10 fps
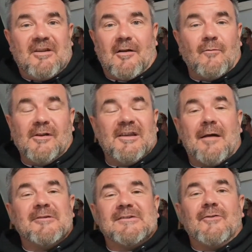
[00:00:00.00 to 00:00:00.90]
we'll yabba
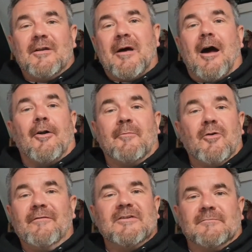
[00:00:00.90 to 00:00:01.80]
to you about horror
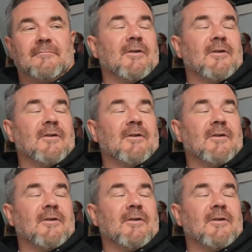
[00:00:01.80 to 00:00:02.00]
movies and